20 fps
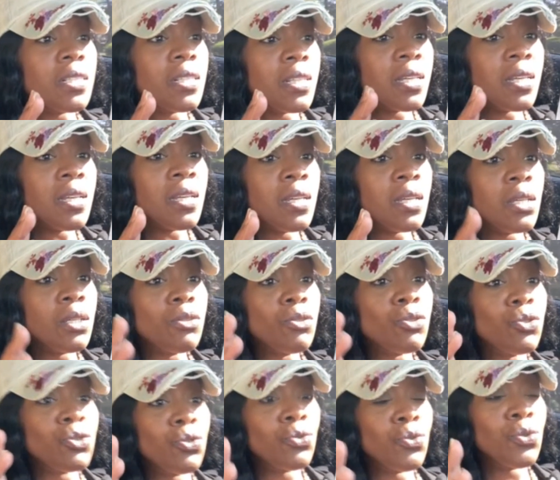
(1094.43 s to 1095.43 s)
lien,
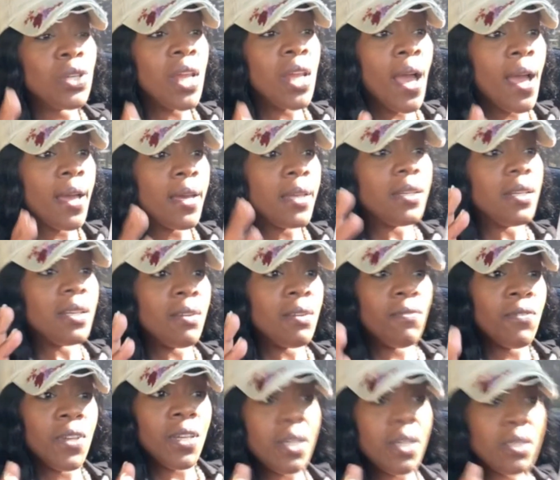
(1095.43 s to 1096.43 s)
do not
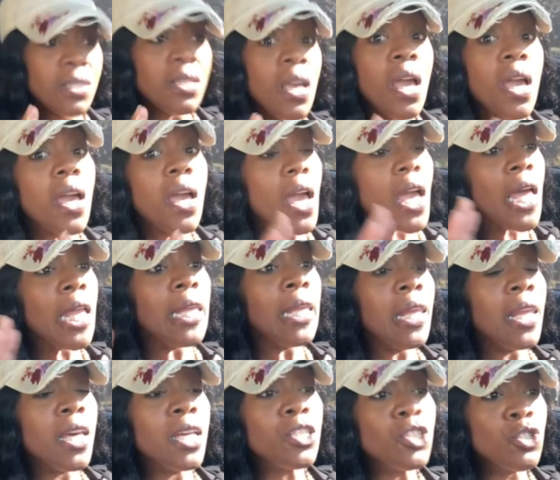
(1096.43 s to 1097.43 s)
invest
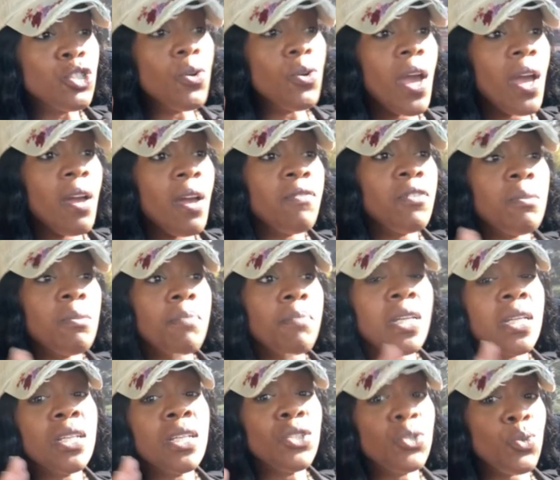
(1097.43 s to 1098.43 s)
unless you have the
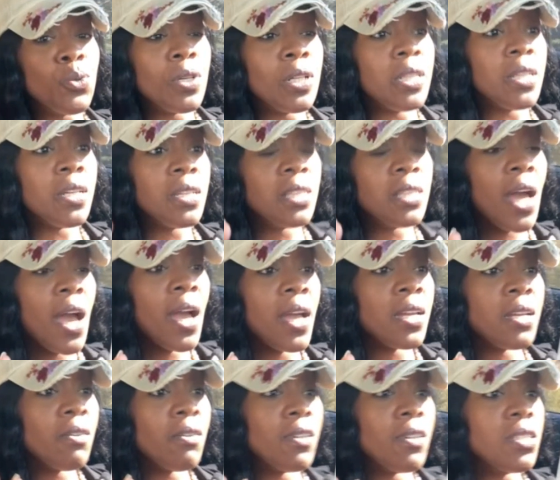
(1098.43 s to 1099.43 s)
money to clear the
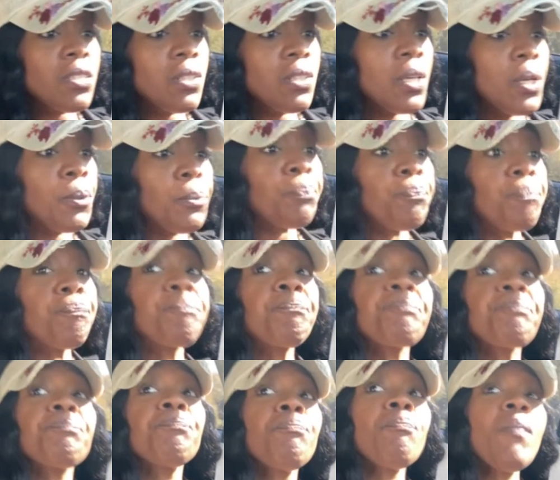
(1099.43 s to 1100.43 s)
IRS lien.
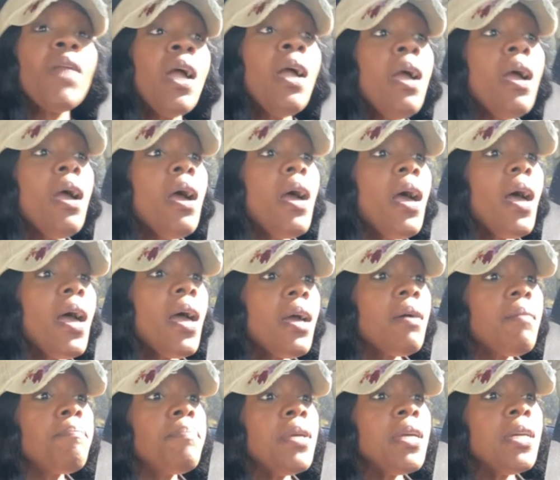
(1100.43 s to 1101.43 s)

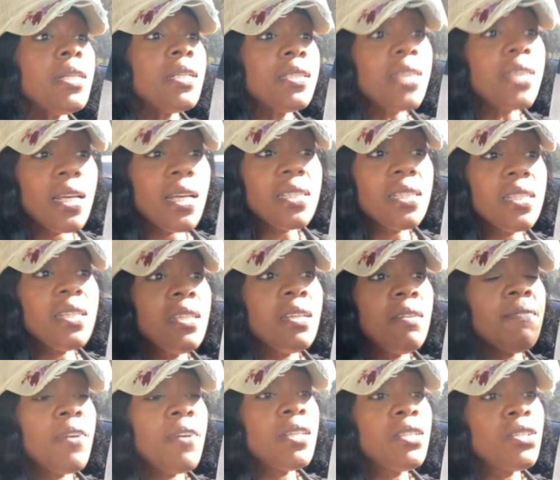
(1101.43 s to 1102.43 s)
Being a tax lien
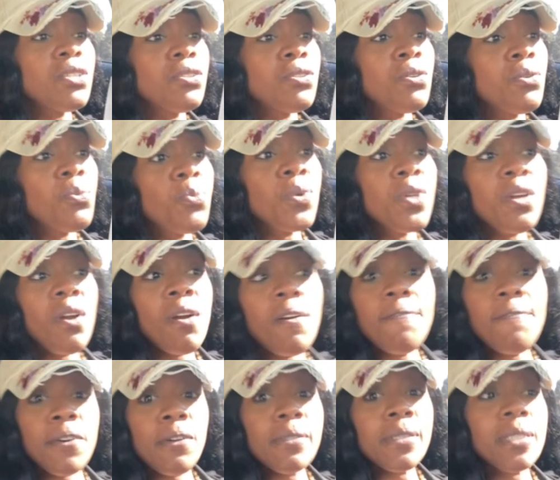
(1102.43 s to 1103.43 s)
investor, we are
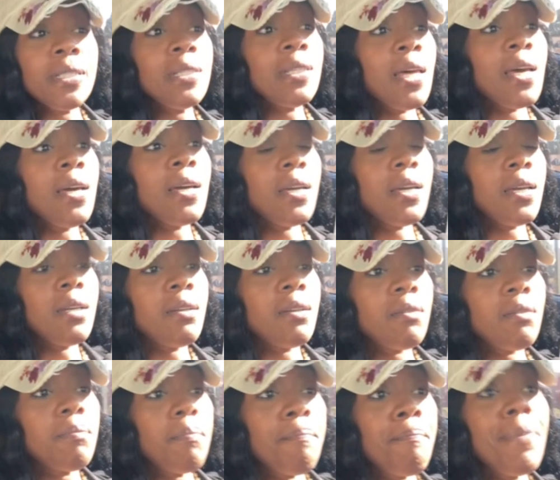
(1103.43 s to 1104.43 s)
first in line
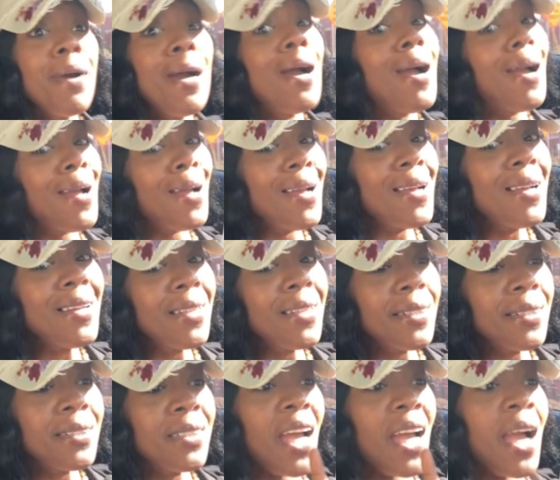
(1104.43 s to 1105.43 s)

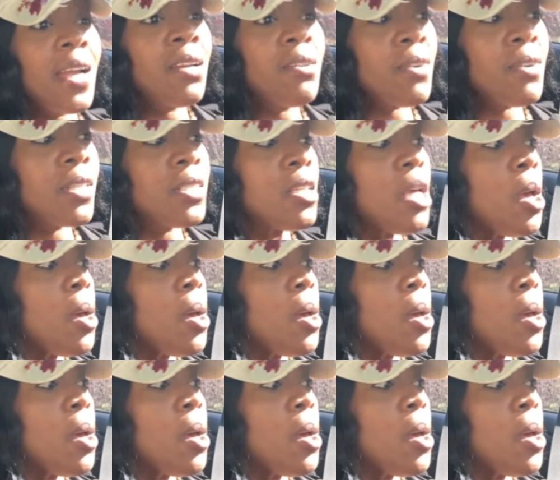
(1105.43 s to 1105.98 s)
behind the IRS,